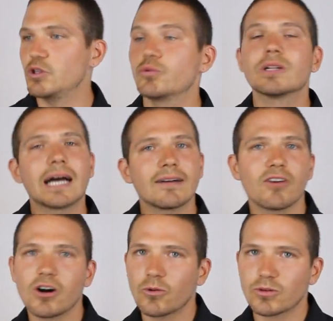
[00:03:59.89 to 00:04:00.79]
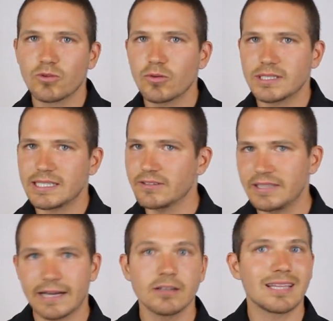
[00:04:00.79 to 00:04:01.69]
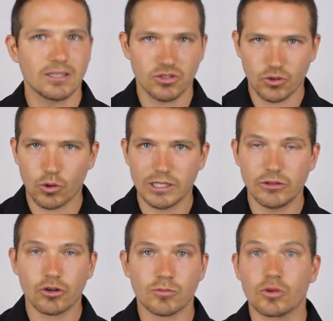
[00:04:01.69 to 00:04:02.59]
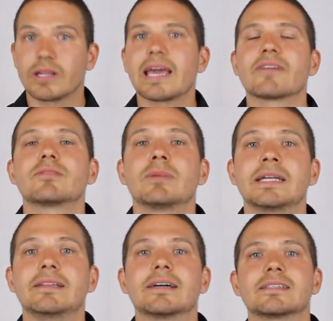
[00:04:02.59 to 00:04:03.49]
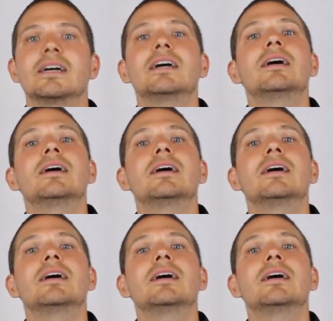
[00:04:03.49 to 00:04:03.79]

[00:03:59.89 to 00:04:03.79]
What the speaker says: You will have awkward moments here and there. That's totally normal. Everybody does.